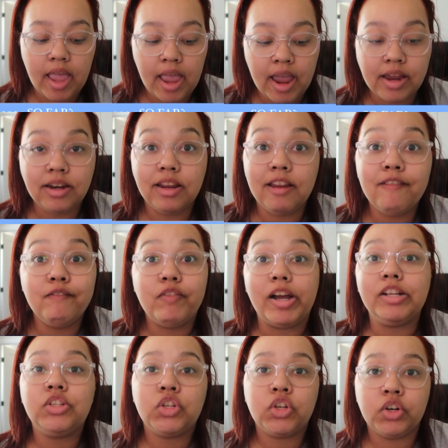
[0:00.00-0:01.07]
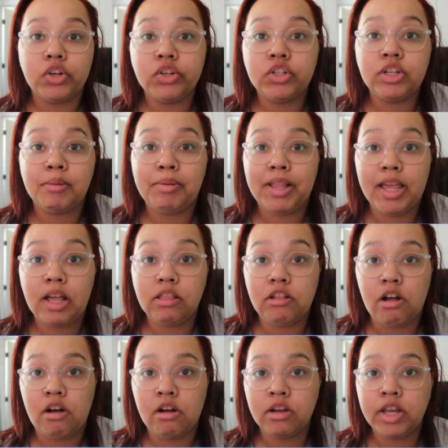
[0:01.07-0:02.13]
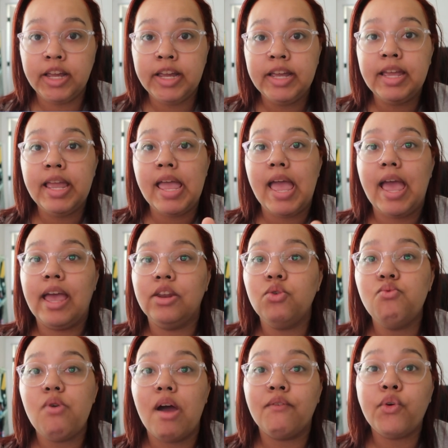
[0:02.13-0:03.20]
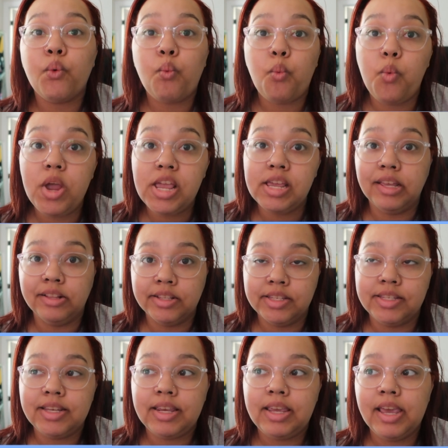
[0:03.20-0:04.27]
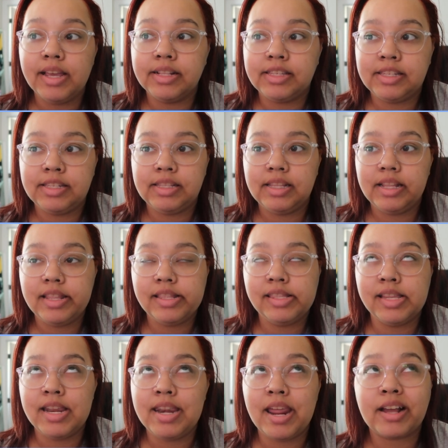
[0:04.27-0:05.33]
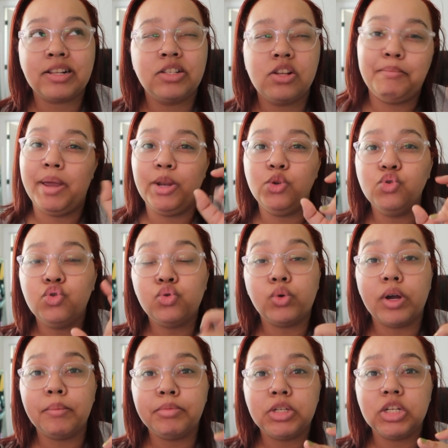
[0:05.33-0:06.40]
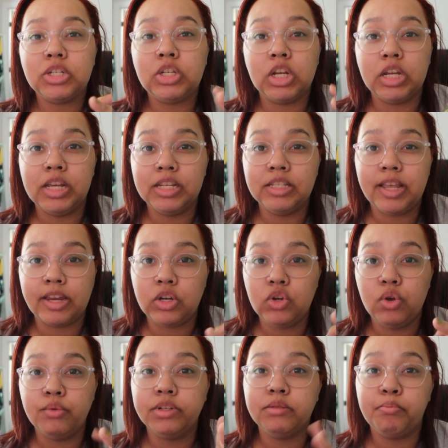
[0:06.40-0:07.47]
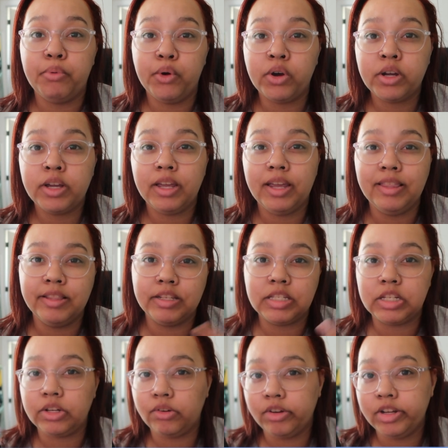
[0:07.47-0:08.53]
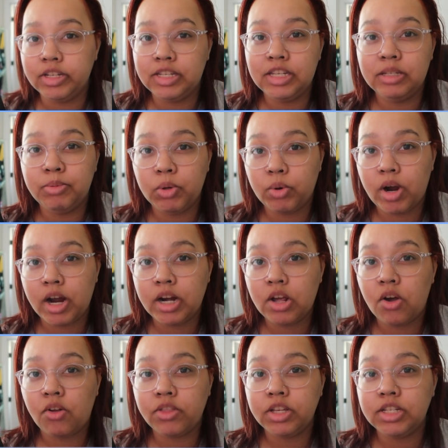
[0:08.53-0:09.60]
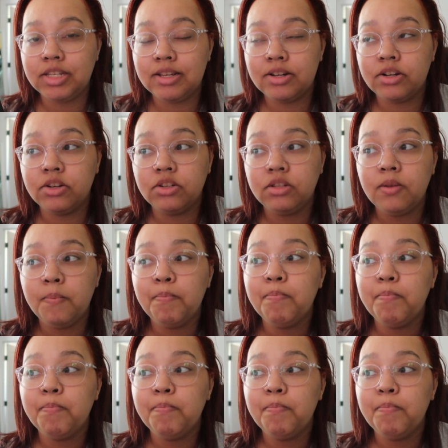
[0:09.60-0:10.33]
and invites her to play along and whoever wins gets the next manuscript to his like newest book in the series he's been writing all these years.